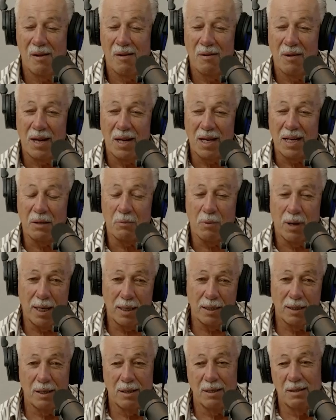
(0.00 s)

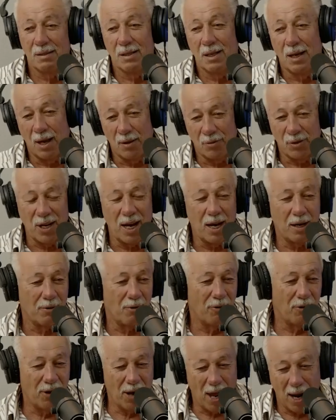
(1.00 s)
Anyway, at the end of
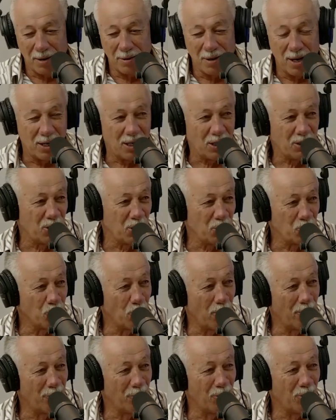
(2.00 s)
the day, Nitties is
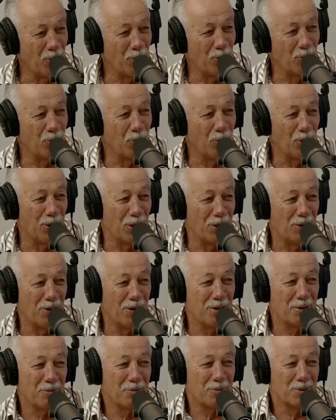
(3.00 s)
refereeing
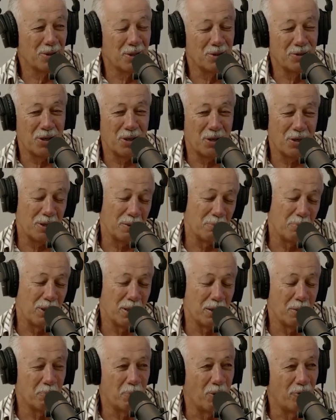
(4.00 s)
it. Yeah. He'd
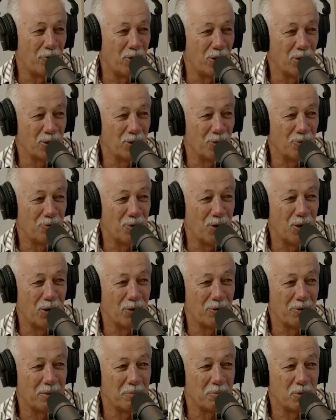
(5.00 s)
been a professional
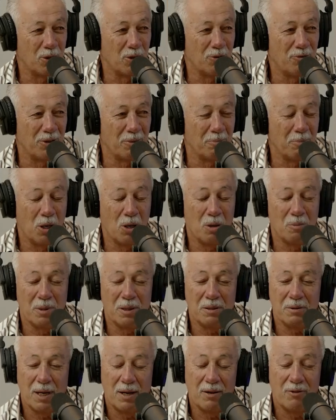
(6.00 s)
fighter himself in
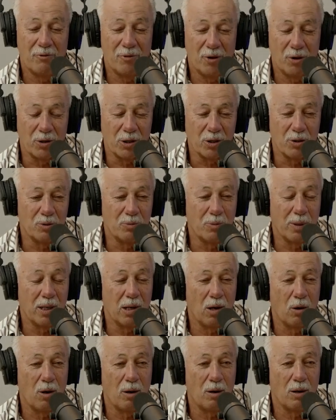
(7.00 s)
Melbourne and a very good one,
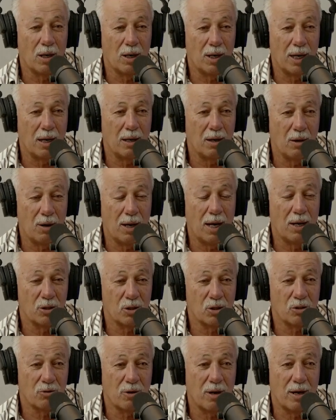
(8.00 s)
like
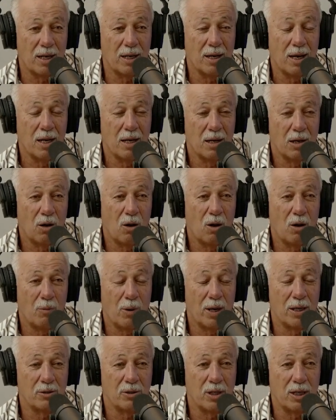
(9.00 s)
Australia
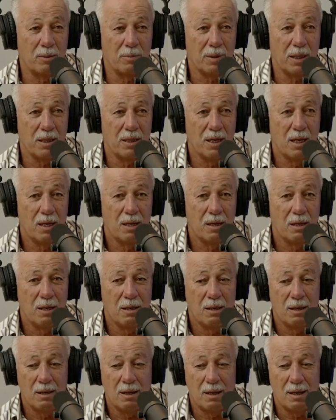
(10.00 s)
lightweight champion.
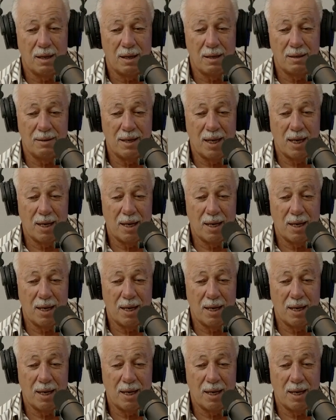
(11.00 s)
And